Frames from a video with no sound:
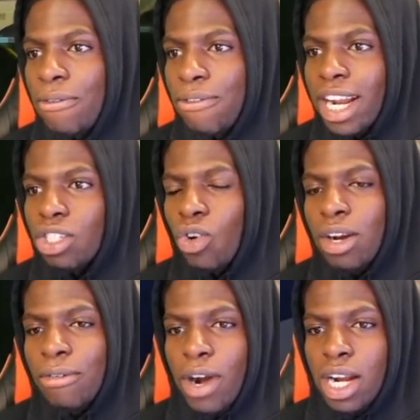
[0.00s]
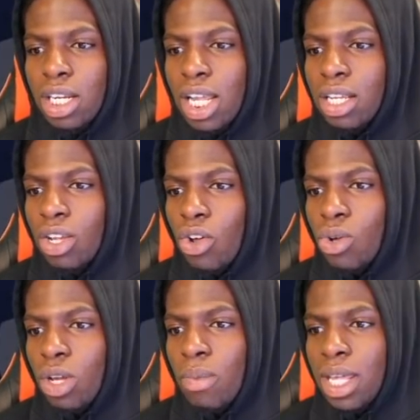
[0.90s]
be French or in a French league. So
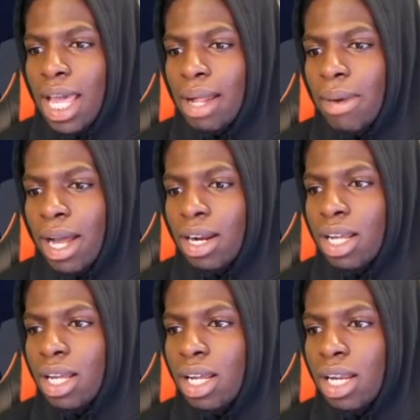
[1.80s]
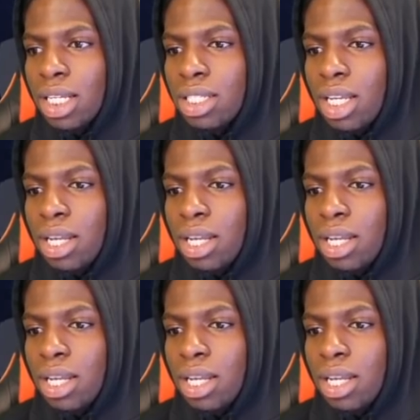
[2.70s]
who can we get, man? Let's